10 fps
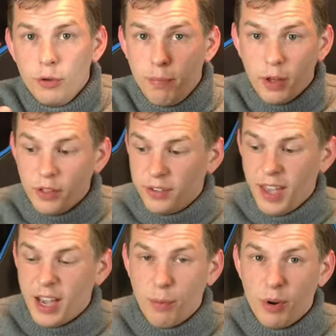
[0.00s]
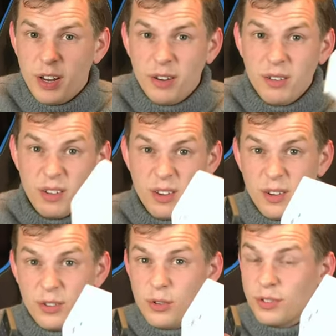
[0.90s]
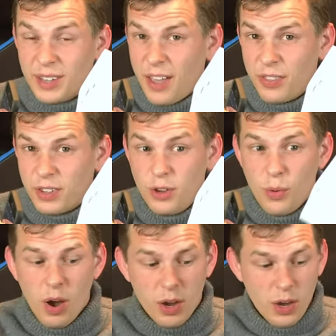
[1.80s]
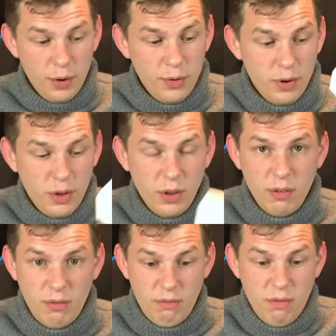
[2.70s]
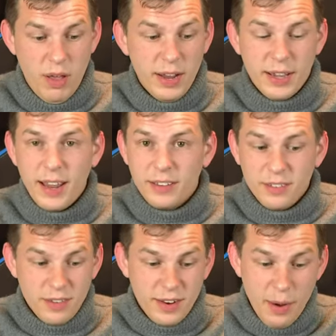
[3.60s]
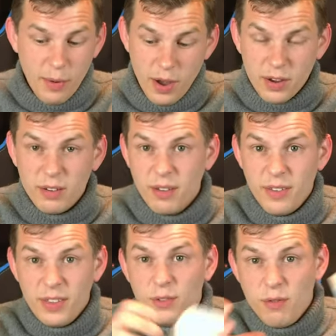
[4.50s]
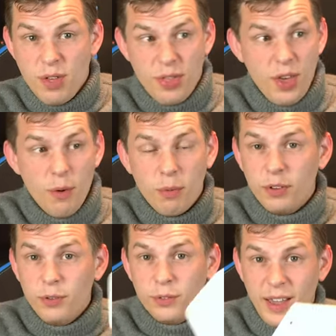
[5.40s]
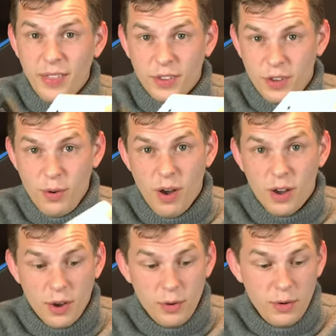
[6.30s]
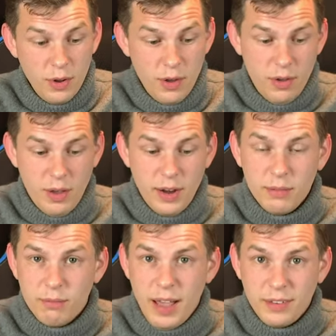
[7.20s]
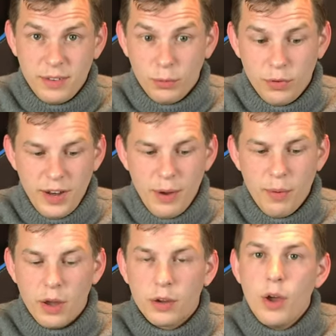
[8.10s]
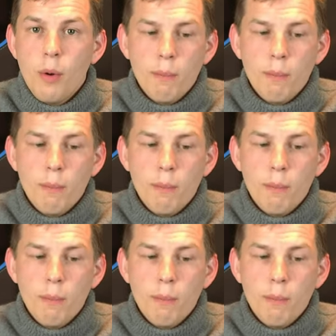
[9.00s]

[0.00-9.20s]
You plug the second one in, you scan the QR code and it connects it to the network. Then you do the third one, you scan the QR code and it adds it all to the network.